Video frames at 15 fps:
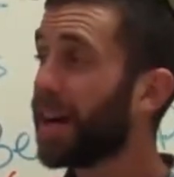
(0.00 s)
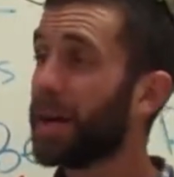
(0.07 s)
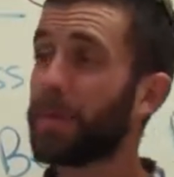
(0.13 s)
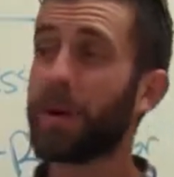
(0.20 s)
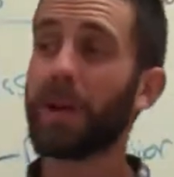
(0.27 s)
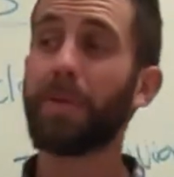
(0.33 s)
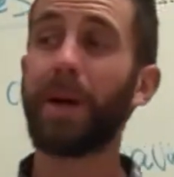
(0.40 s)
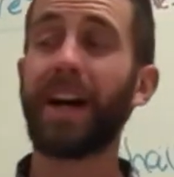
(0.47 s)
I'm
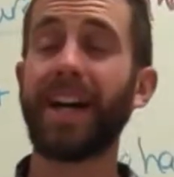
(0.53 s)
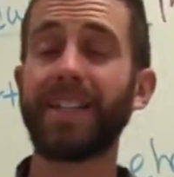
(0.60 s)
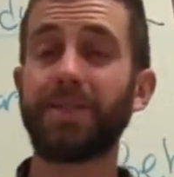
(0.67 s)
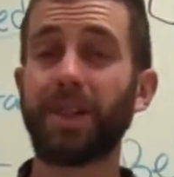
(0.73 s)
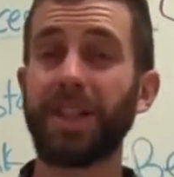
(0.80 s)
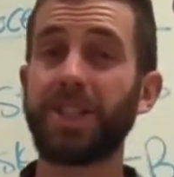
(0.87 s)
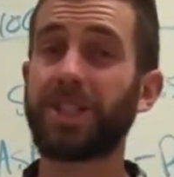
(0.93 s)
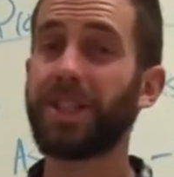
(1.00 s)
all about
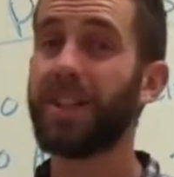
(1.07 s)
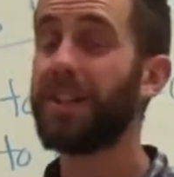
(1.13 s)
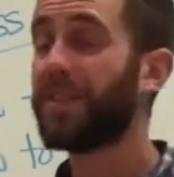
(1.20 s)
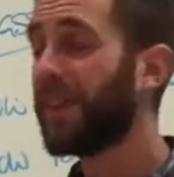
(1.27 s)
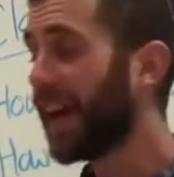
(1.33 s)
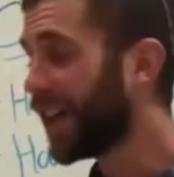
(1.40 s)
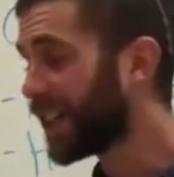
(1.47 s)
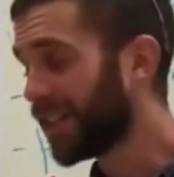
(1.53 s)
hydration. In
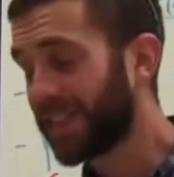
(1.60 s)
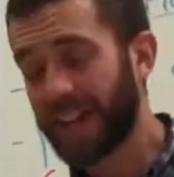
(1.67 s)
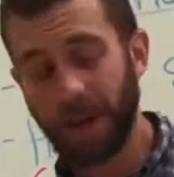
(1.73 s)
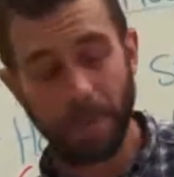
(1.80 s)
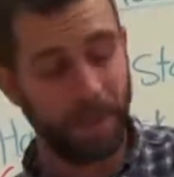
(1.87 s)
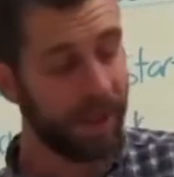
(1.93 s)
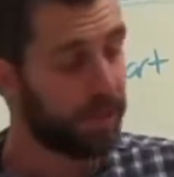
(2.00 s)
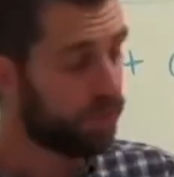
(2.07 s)
fact, I've got a
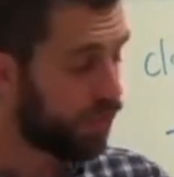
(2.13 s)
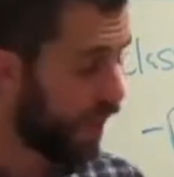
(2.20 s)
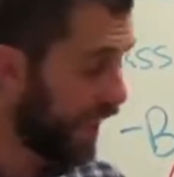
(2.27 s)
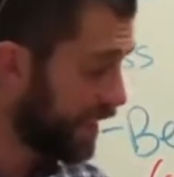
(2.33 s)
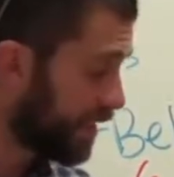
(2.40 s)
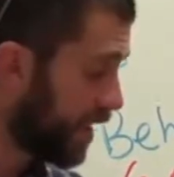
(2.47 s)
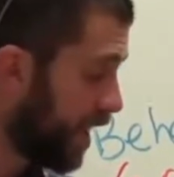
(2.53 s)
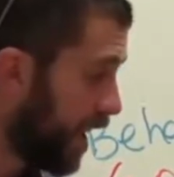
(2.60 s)
big
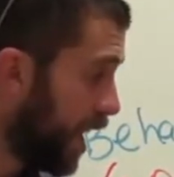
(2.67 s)
rant